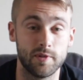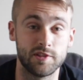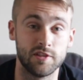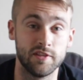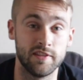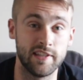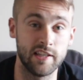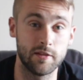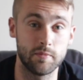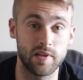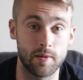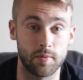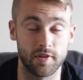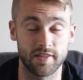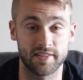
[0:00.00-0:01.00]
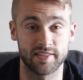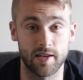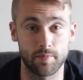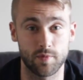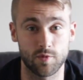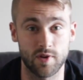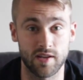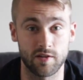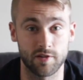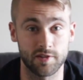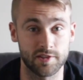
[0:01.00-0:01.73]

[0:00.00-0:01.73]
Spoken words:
but you need to be able to separate your